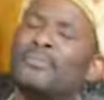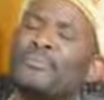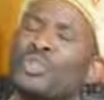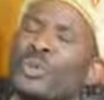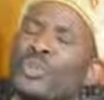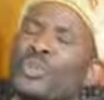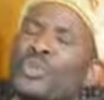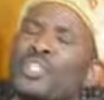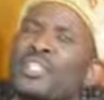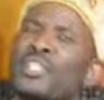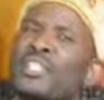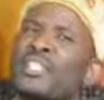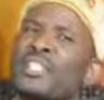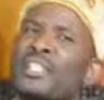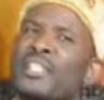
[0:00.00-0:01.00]
on
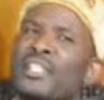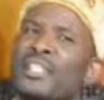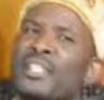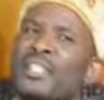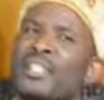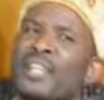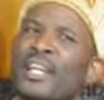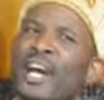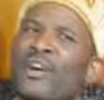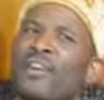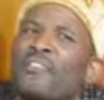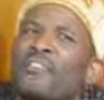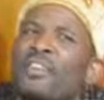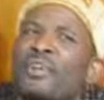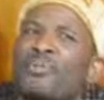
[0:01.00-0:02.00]
which our
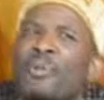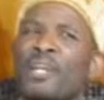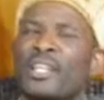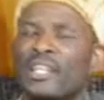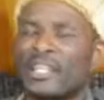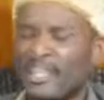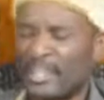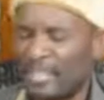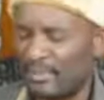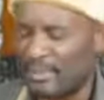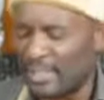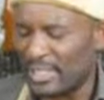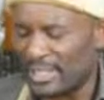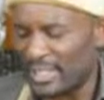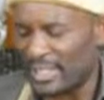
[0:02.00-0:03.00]
fellow brothers named
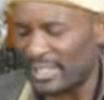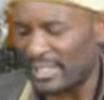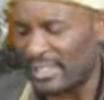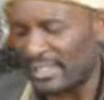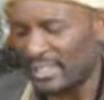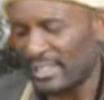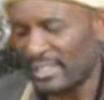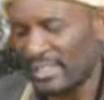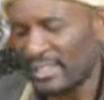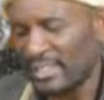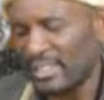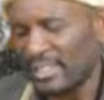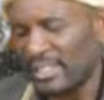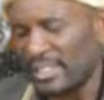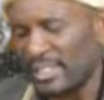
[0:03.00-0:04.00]
it as
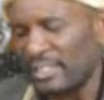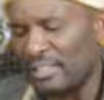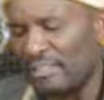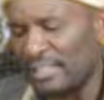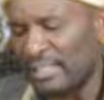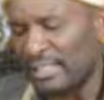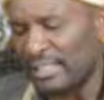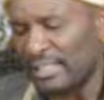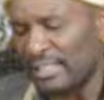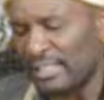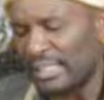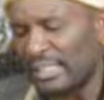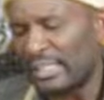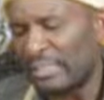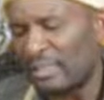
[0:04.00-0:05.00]
Geneva
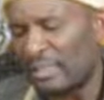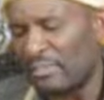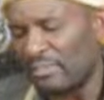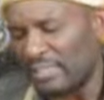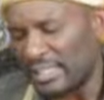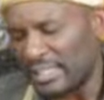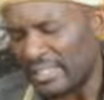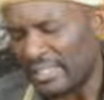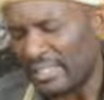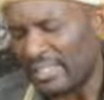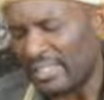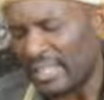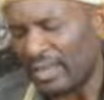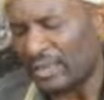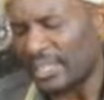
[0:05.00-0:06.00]
Conference.
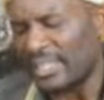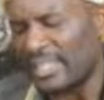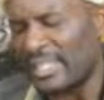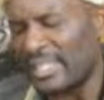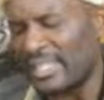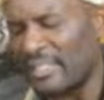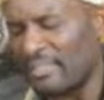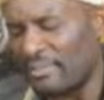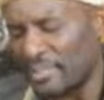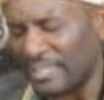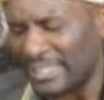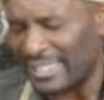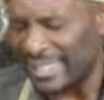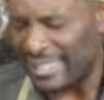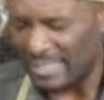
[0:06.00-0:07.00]
That was in
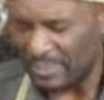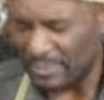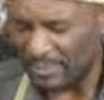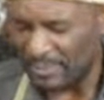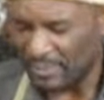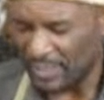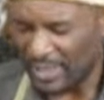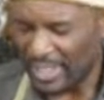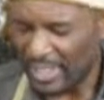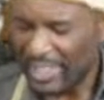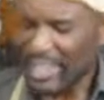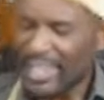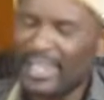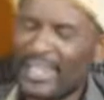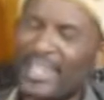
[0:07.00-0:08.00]
1949.
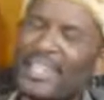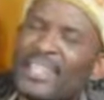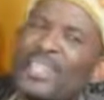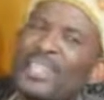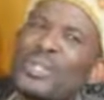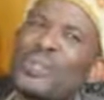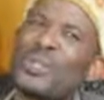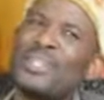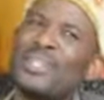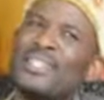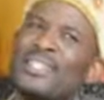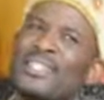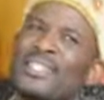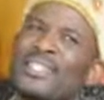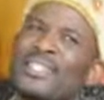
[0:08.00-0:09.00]
Then that's when